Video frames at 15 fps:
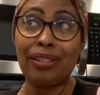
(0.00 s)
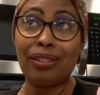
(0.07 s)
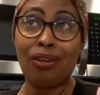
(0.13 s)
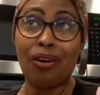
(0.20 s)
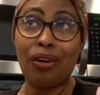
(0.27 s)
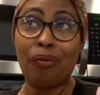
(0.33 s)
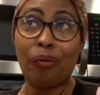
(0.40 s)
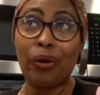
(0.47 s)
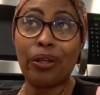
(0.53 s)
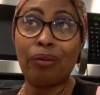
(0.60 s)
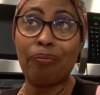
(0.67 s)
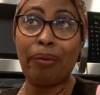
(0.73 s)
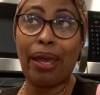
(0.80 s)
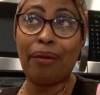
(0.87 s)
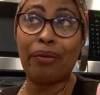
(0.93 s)
started
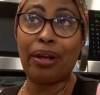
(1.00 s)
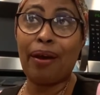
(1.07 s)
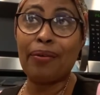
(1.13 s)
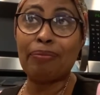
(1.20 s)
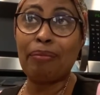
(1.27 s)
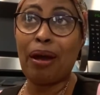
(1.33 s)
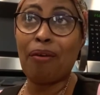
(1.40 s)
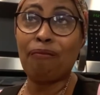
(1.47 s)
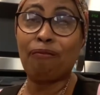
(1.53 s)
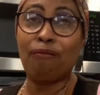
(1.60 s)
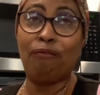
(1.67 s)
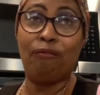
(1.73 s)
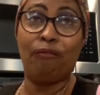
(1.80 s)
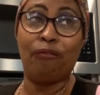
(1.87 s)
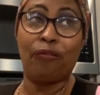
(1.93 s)
working back when I was about
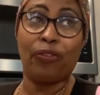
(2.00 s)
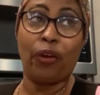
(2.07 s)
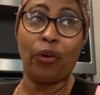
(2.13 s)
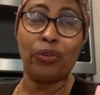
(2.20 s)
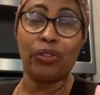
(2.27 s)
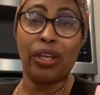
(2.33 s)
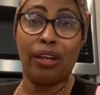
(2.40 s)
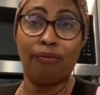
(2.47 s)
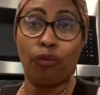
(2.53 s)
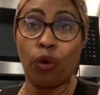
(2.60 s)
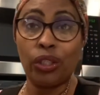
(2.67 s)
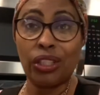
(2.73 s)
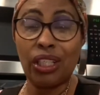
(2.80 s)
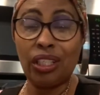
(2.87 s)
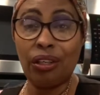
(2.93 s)
13,
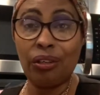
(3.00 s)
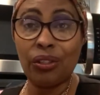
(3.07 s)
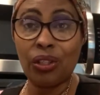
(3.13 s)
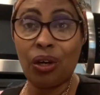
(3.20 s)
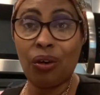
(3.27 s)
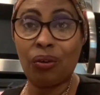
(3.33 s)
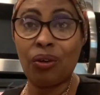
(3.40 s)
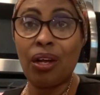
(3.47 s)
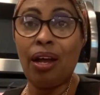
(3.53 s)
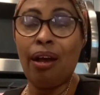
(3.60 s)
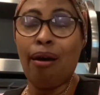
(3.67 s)
14 years old.